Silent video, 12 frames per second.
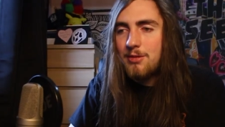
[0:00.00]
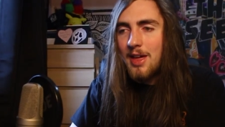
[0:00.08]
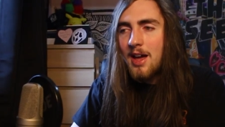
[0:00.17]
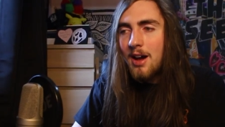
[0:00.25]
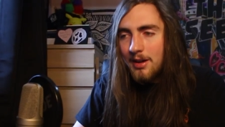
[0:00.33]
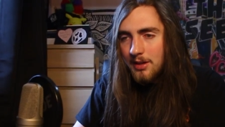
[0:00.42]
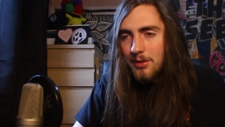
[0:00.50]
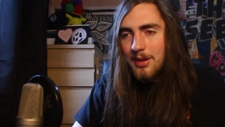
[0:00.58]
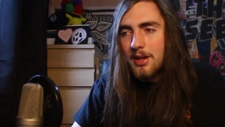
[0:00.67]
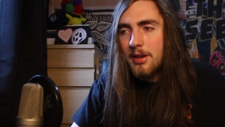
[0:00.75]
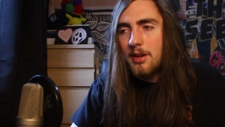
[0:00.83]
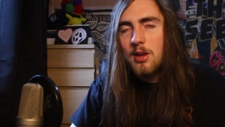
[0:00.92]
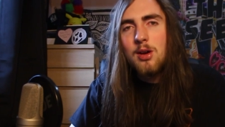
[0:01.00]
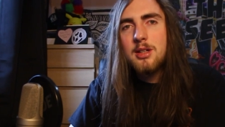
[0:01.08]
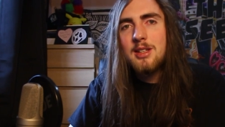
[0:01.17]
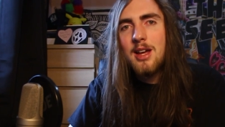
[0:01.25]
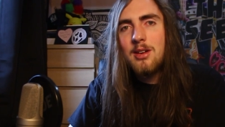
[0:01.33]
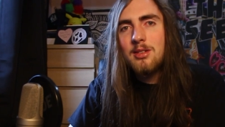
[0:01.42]
they are going on a
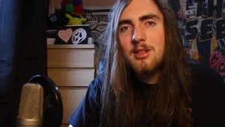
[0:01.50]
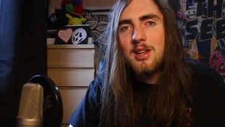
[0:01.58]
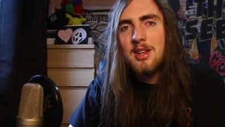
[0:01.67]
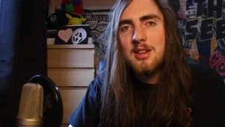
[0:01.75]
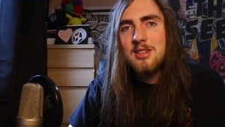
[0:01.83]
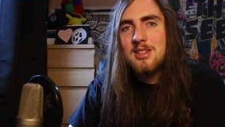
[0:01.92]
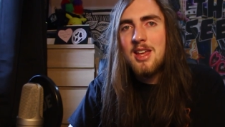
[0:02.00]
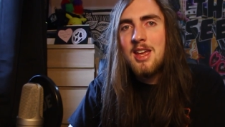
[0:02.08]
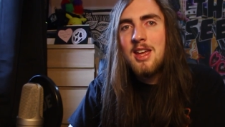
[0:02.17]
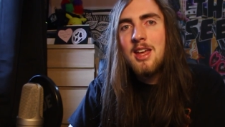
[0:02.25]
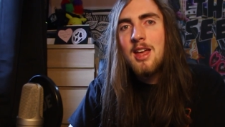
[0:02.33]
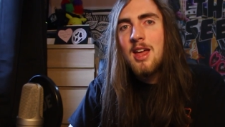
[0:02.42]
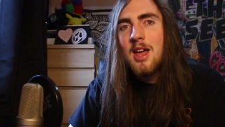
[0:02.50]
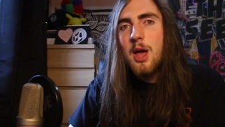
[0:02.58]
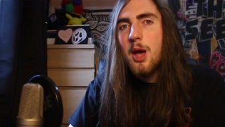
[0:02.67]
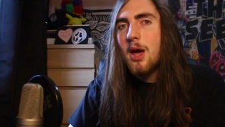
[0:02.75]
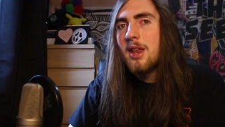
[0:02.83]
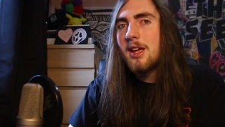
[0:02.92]
lockdown in the city,
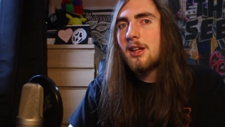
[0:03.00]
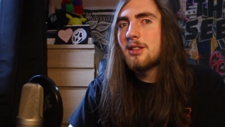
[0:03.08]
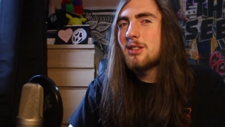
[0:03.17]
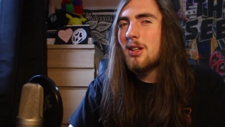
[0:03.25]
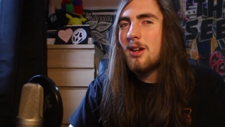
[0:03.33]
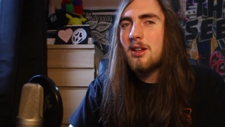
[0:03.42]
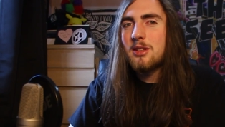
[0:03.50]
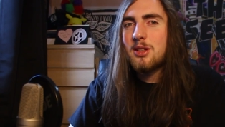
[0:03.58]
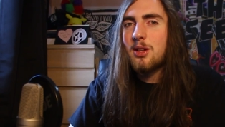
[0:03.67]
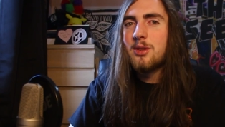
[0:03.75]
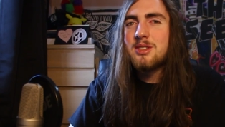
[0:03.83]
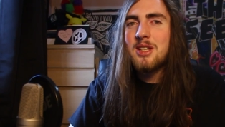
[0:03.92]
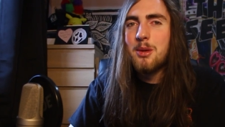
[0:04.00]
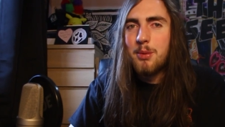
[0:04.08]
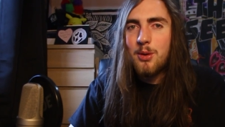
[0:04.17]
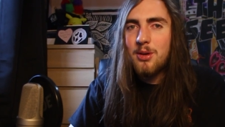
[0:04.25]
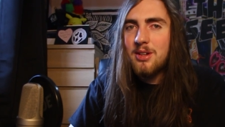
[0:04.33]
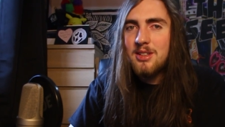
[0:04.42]
are they gonna start closing the
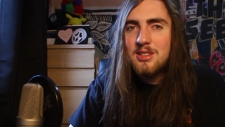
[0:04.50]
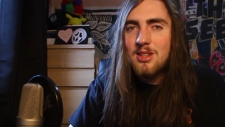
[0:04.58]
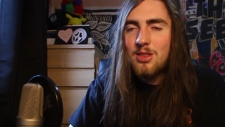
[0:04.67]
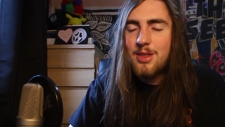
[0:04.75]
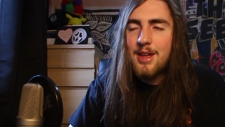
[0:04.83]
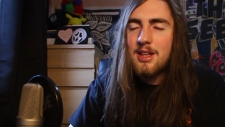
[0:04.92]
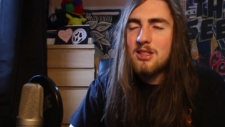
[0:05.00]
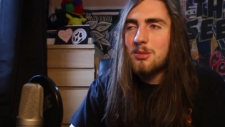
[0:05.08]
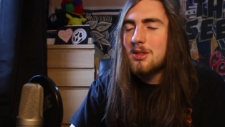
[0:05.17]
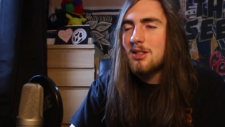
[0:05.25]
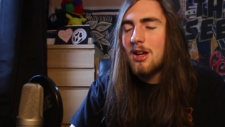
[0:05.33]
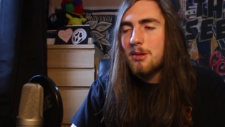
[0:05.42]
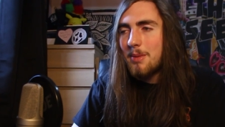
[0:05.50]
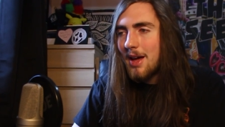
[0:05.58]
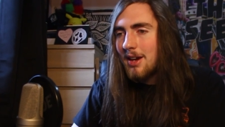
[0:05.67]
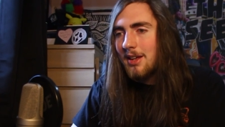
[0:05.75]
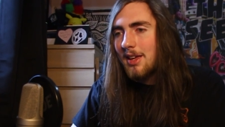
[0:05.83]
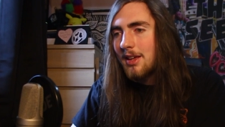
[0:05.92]
borders and things? And we started
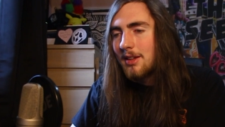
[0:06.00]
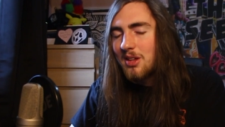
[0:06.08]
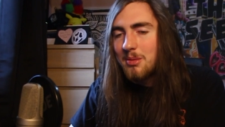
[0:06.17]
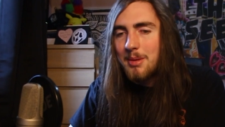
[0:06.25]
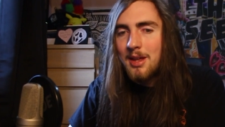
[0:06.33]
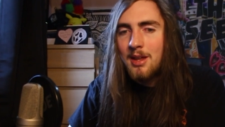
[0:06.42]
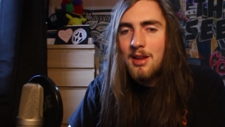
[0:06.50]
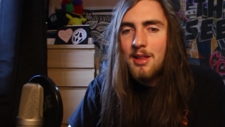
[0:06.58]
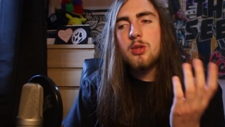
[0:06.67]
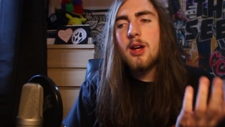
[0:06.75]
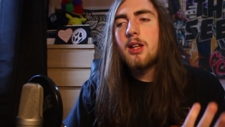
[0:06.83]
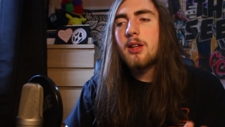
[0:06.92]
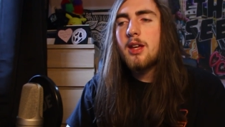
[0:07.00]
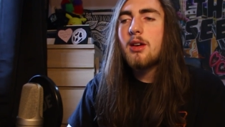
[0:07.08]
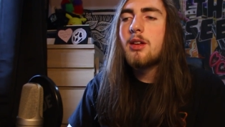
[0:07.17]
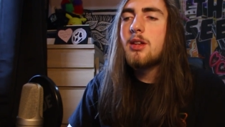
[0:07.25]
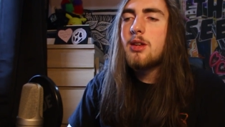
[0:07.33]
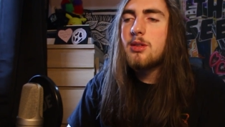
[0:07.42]
panicking a little bit. We tried looking
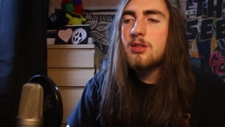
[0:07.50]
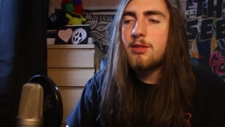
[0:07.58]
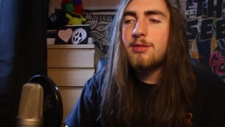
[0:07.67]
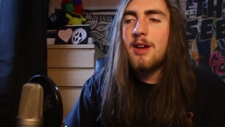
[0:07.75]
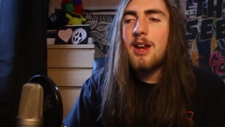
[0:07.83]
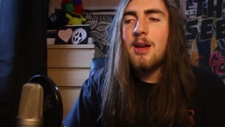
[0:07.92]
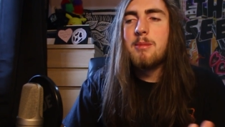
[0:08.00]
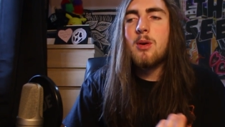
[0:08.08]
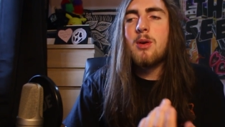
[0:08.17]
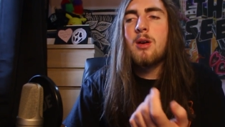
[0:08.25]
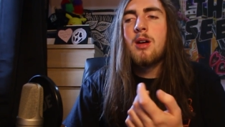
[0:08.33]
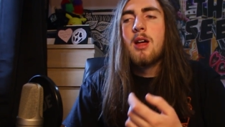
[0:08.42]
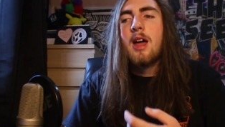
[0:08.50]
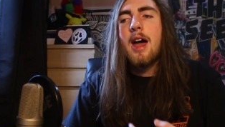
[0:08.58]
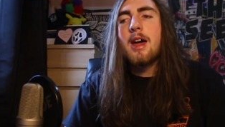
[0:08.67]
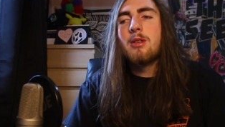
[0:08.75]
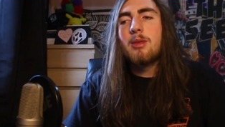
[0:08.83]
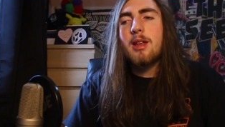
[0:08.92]
on the news to find out more
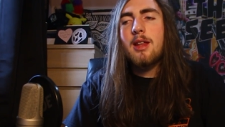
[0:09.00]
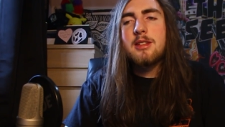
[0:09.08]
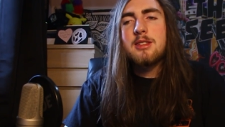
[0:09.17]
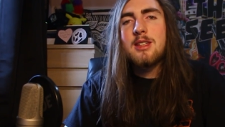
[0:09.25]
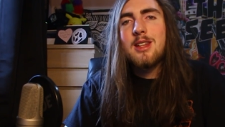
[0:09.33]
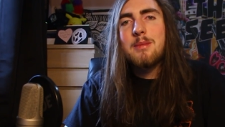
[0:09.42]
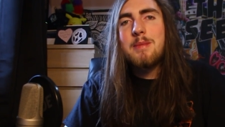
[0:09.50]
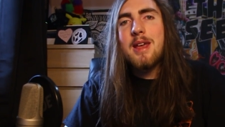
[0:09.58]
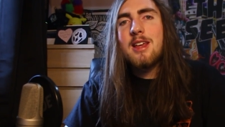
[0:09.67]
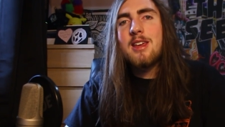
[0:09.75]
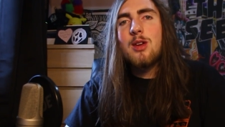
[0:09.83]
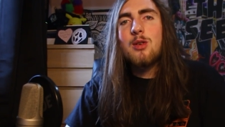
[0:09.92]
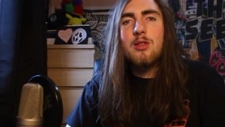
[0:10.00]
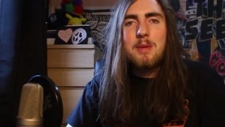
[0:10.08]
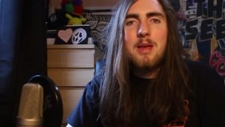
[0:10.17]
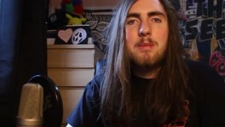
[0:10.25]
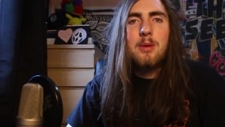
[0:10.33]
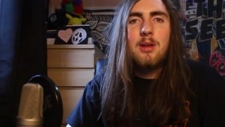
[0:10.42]
and realized that the big queue of
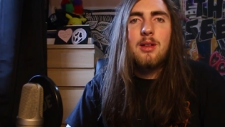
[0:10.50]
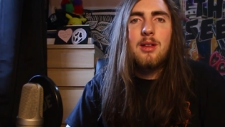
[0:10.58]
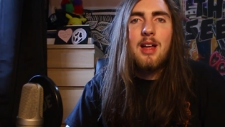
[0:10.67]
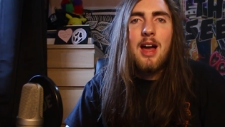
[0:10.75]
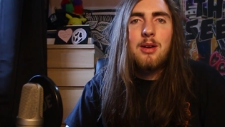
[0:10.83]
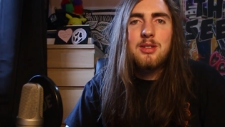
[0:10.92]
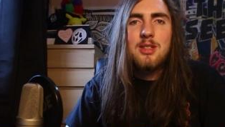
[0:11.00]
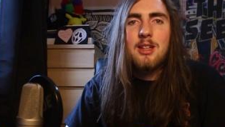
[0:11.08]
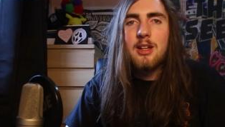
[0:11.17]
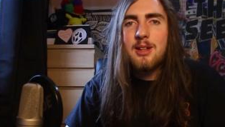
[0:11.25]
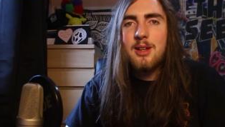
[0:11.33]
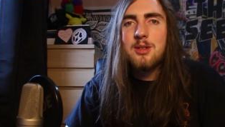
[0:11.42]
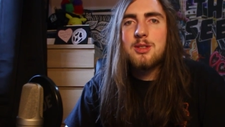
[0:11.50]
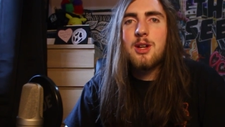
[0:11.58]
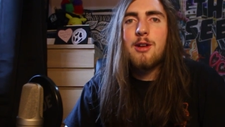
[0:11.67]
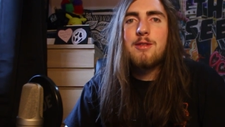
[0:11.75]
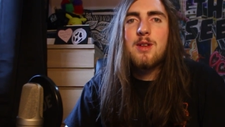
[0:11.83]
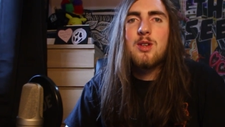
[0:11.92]
people outside the closed
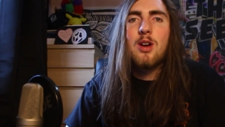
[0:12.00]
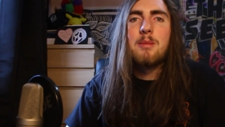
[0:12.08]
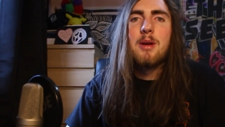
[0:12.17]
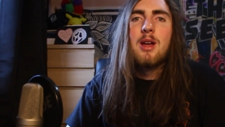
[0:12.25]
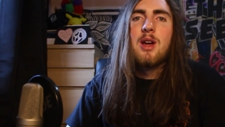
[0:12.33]
coffee shop